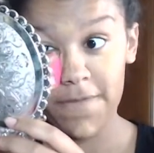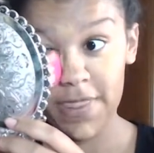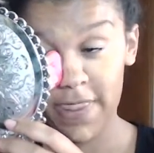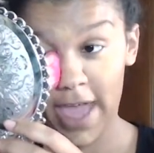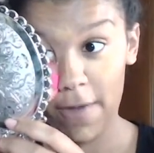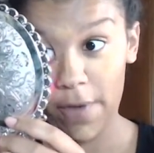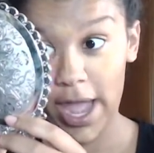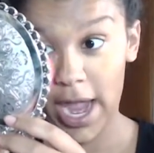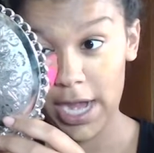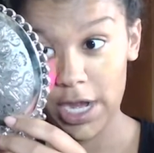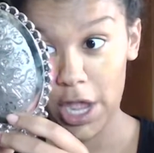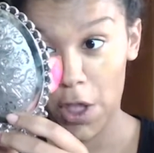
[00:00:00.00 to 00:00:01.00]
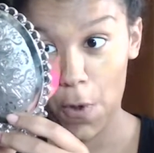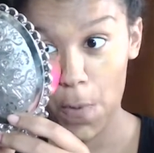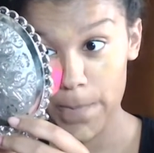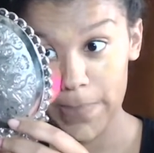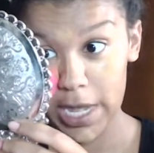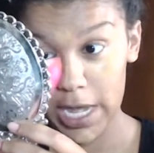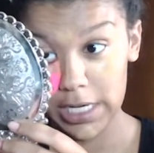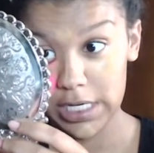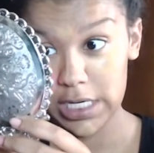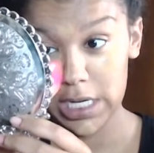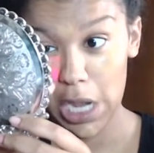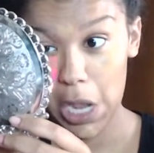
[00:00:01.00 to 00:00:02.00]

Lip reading: that way, I know, but